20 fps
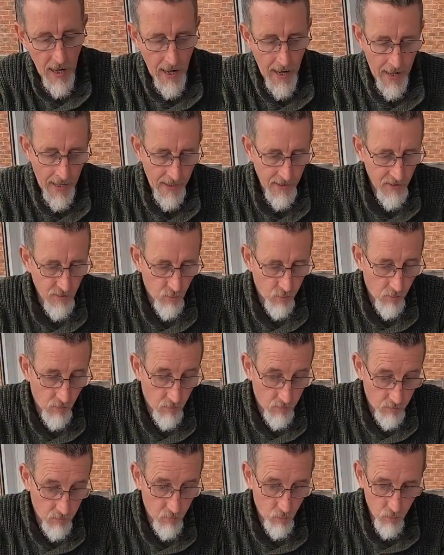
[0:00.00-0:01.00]
and
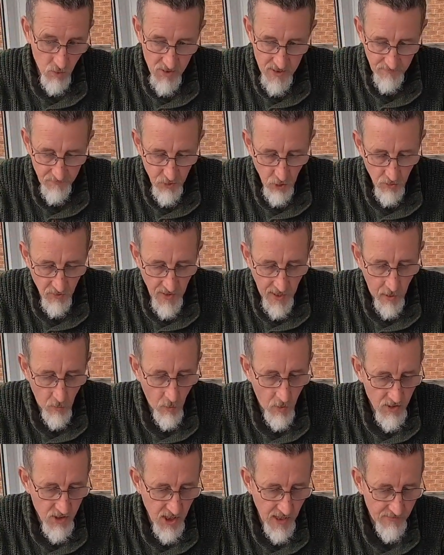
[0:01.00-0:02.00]
once I've done that,
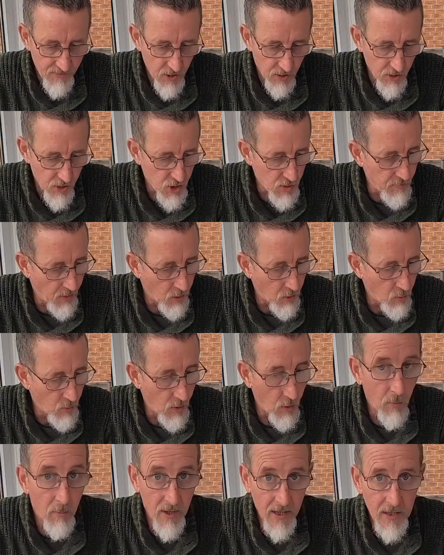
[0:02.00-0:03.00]
what's left on the spool
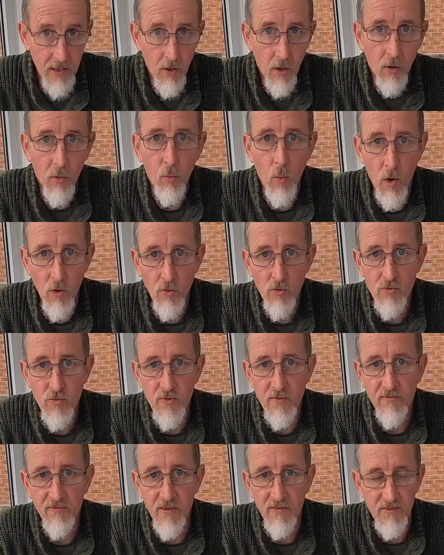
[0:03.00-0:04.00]
will be
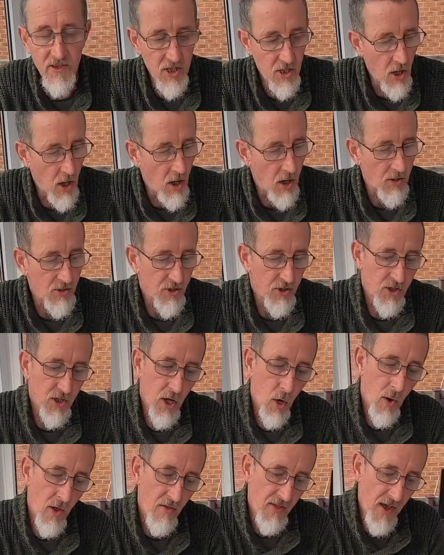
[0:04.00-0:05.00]
150 yards to
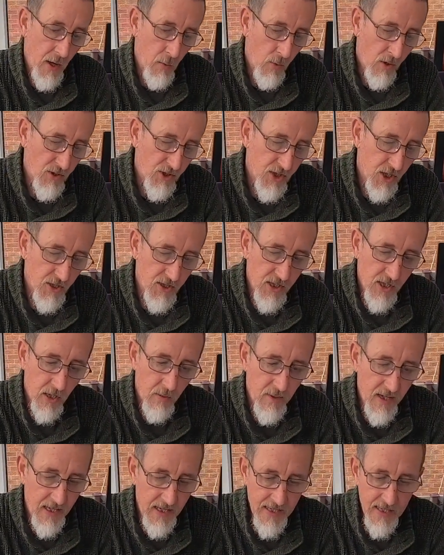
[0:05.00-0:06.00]
go on that one. So there's
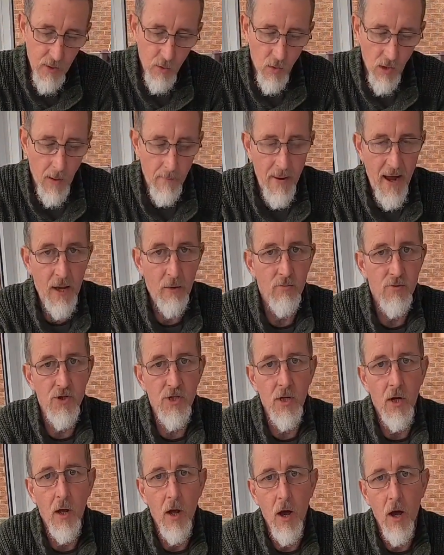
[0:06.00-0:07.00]
going to be an equal
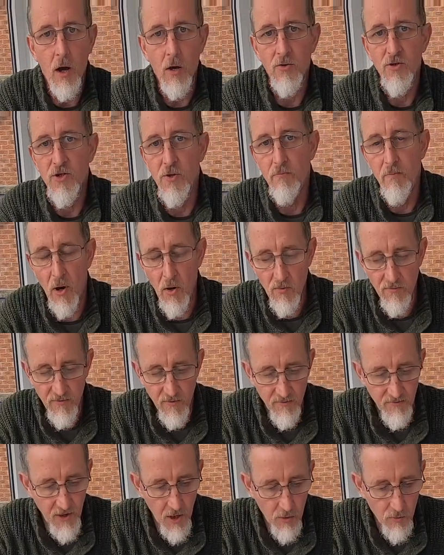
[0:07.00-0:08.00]
amount onto both
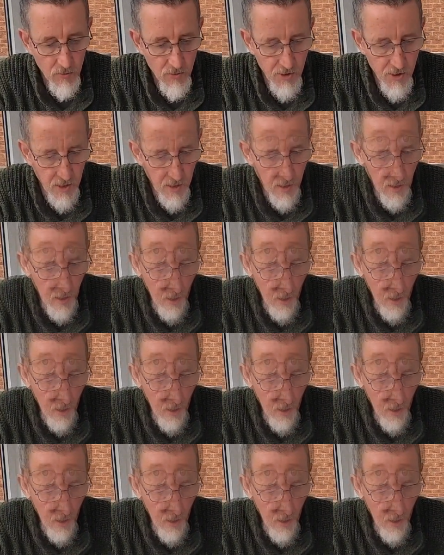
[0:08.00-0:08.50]
of those.